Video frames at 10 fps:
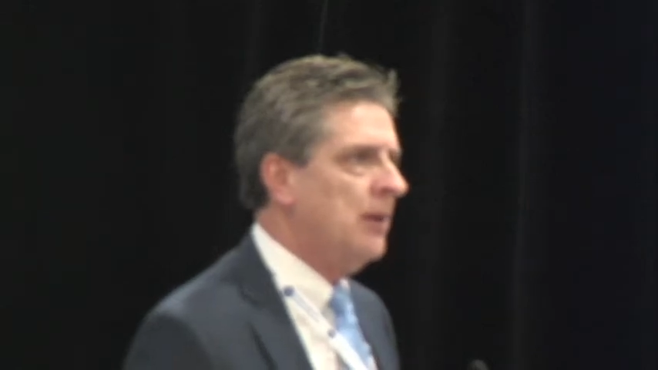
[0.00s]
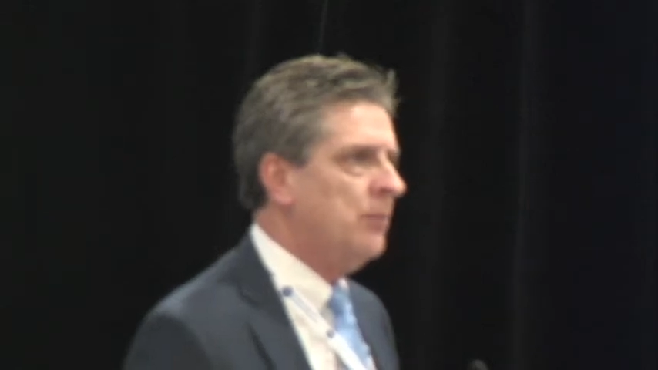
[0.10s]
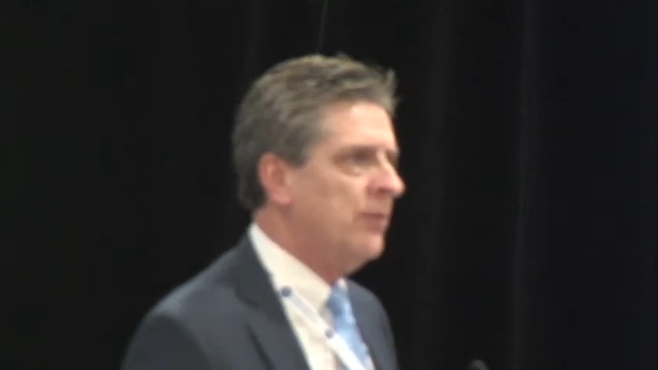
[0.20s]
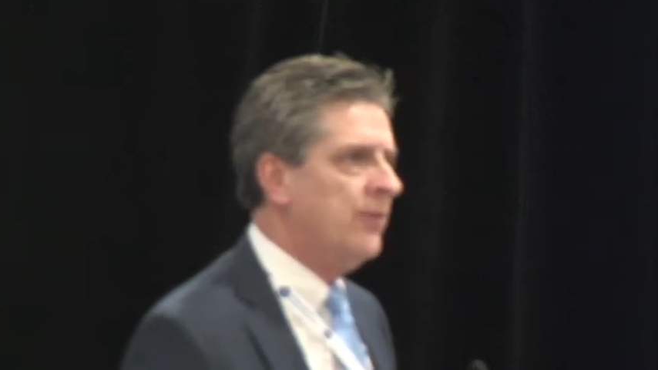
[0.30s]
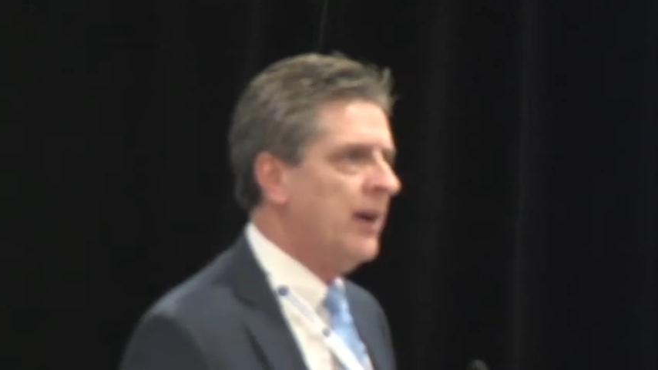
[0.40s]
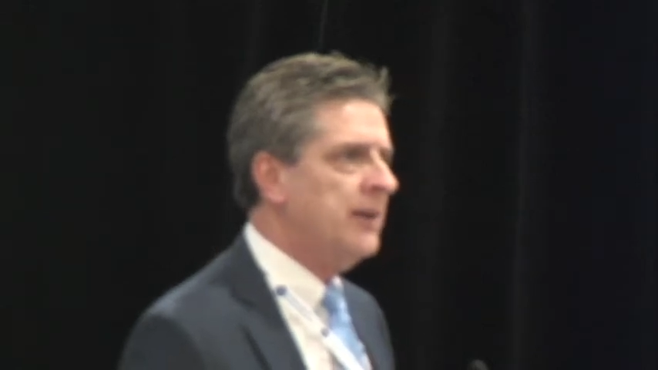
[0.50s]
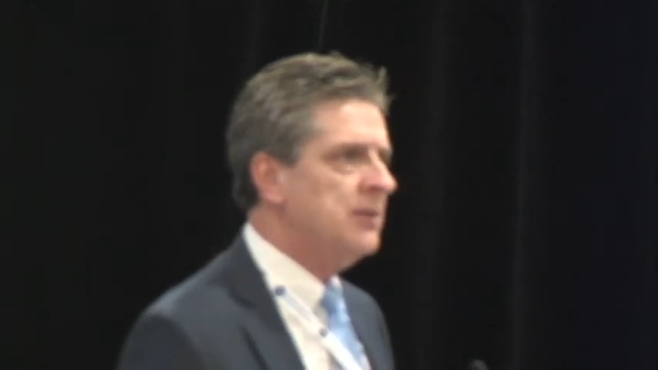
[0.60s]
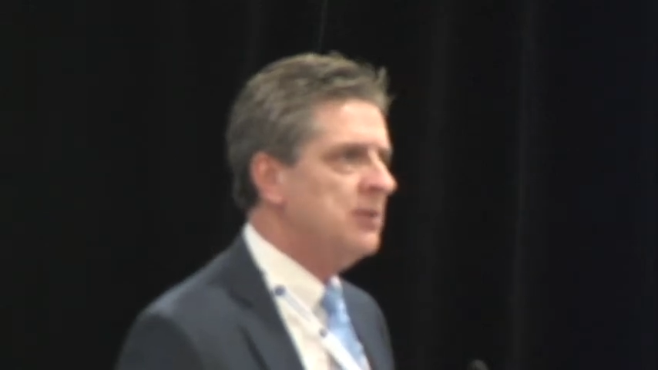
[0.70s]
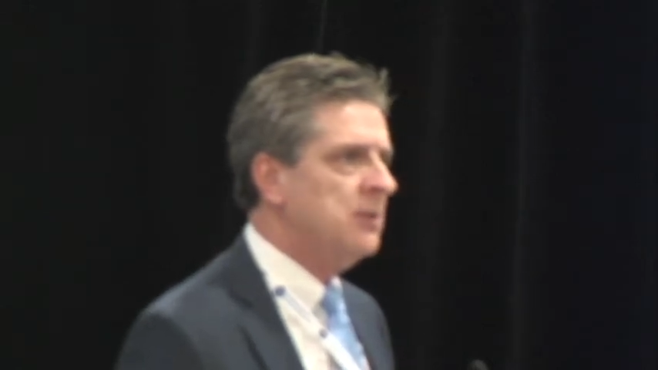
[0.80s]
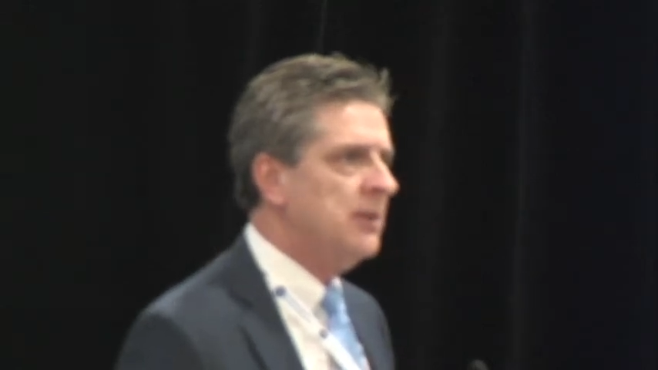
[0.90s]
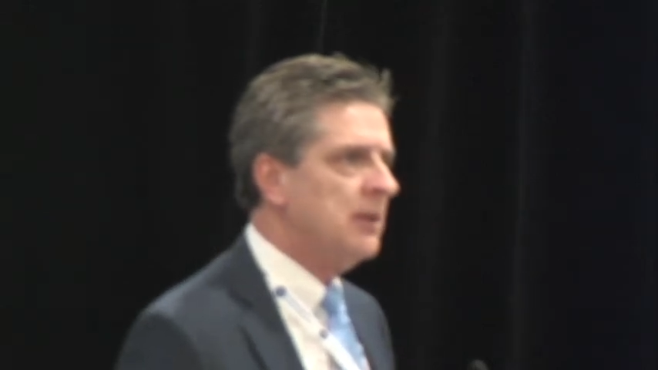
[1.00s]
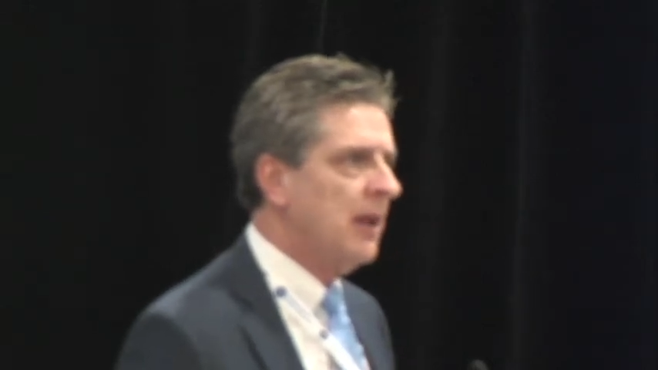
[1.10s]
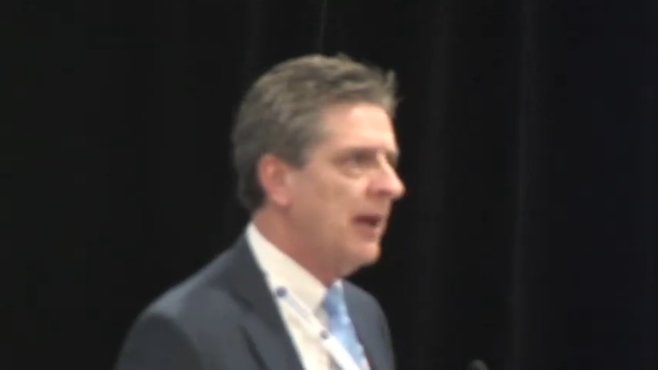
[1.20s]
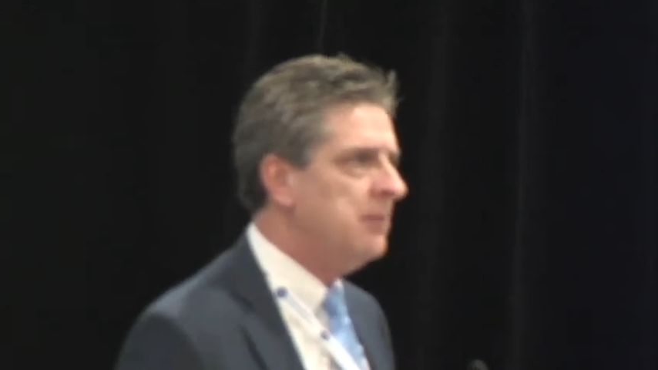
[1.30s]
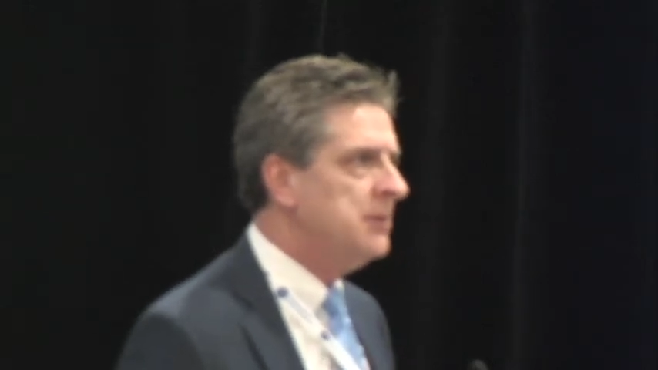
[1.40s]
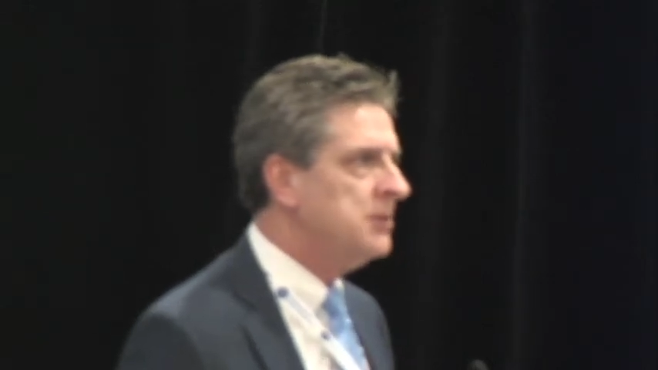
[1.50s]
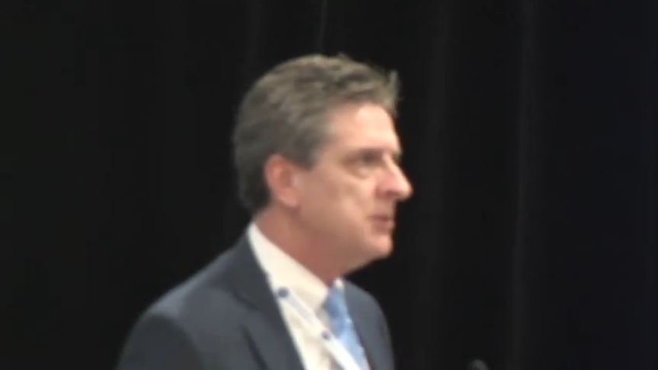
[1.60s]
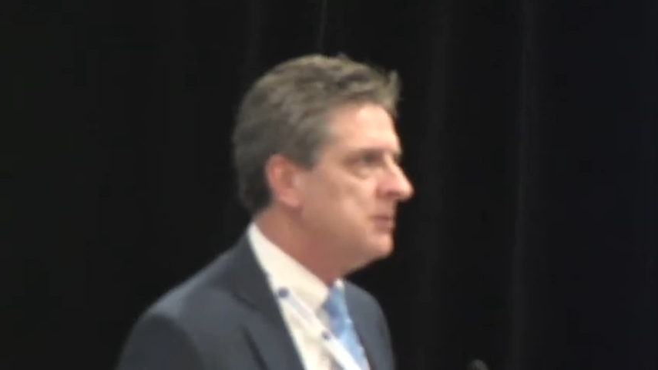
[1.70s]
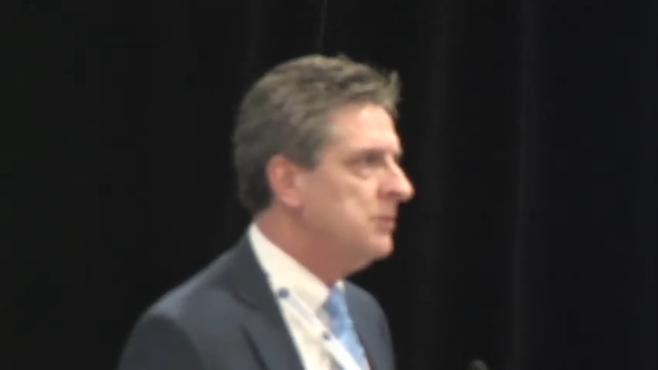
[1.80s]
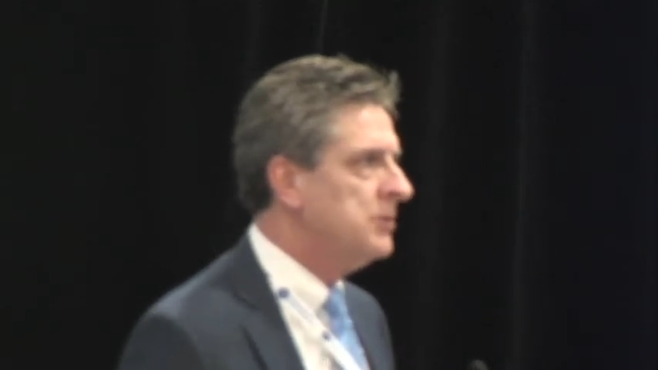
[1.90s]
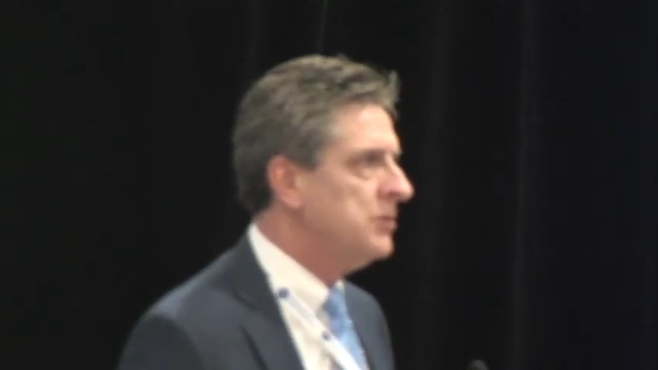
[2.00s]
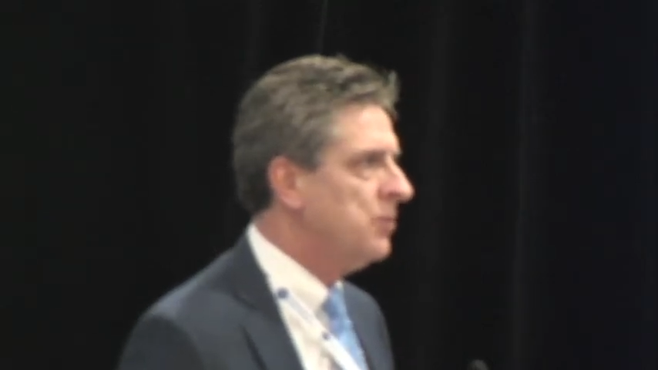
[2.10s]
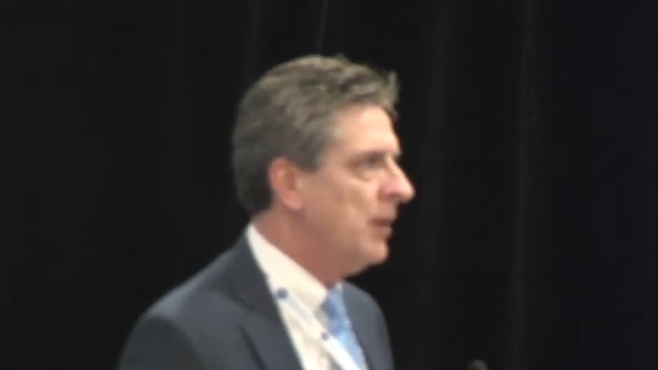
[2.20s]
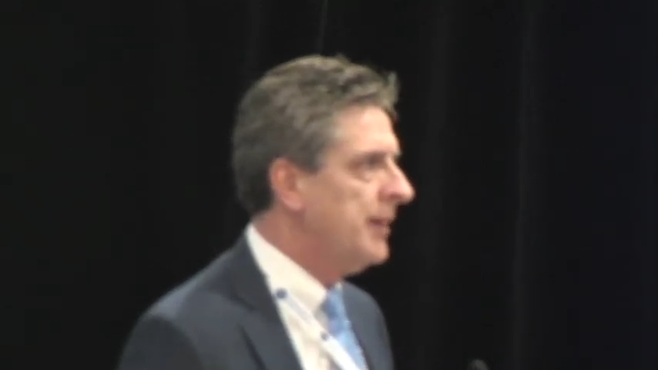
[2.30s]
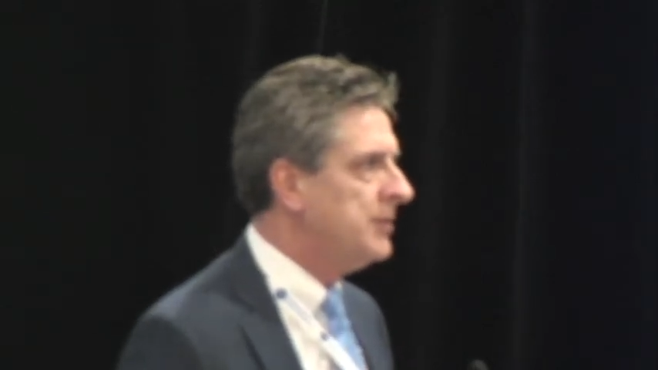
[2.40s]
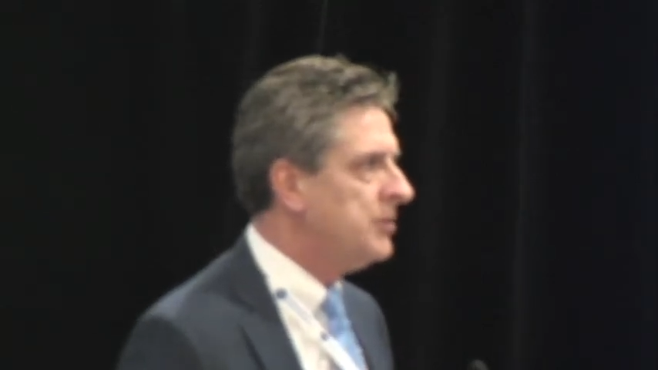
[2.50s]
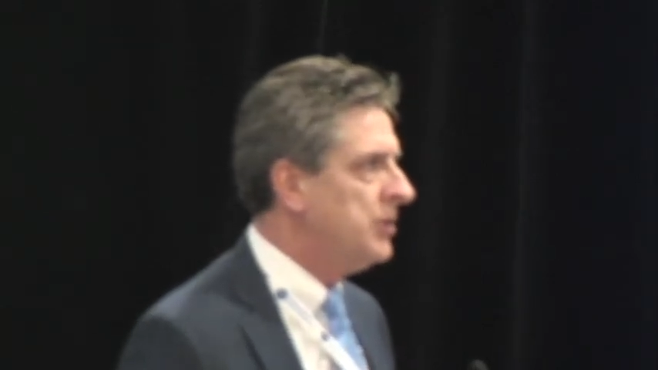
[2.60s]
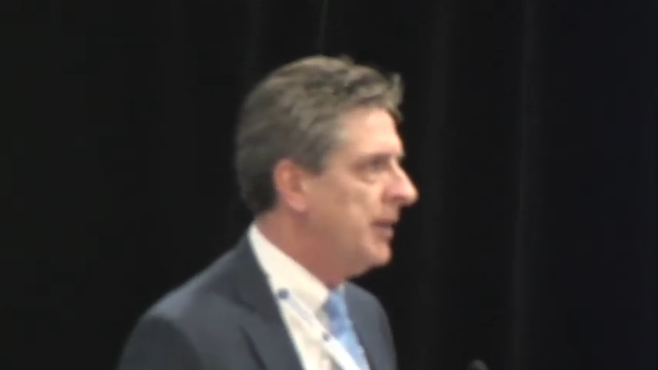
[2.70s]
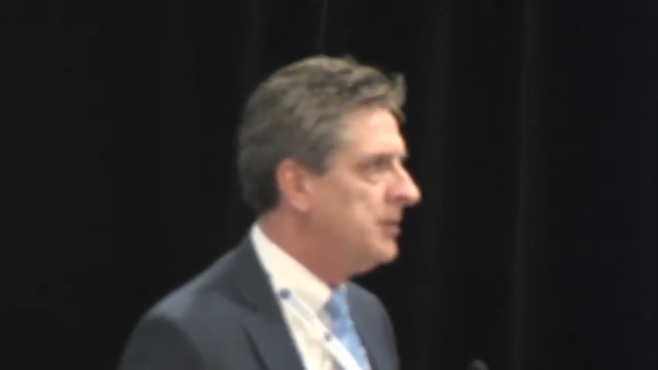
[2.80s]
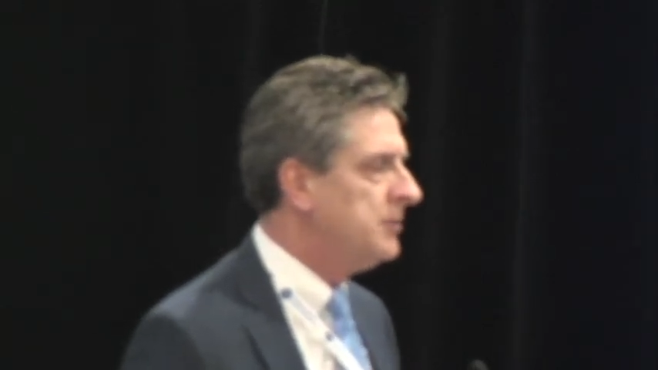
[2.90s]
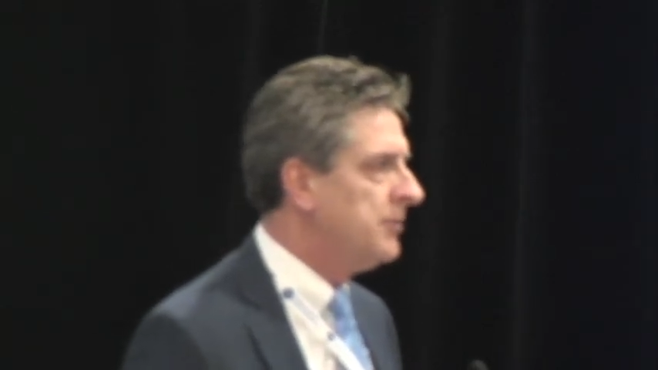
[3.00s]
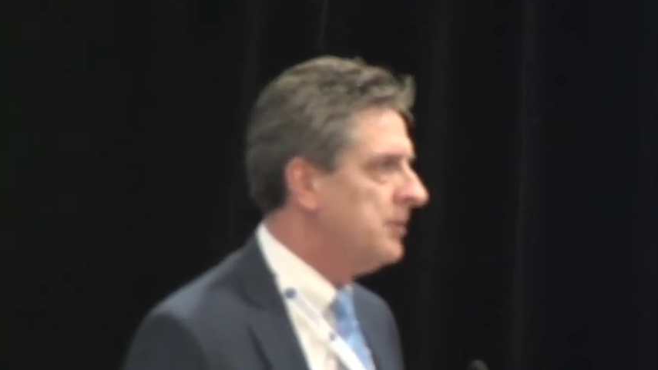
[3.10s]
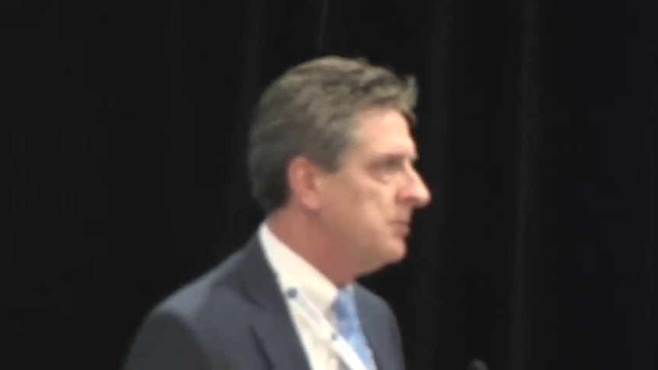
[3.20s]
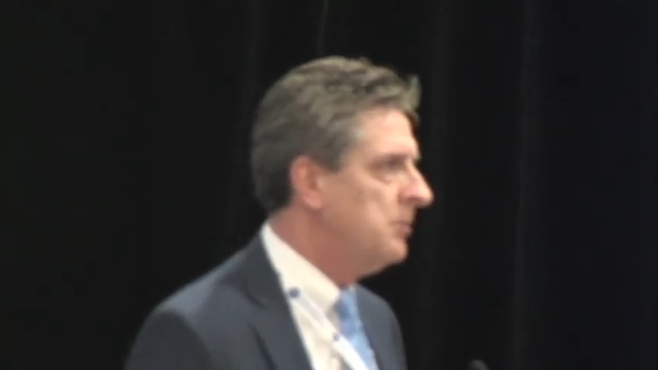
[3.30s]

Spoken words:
refining some of the alignments, which is why it's changed from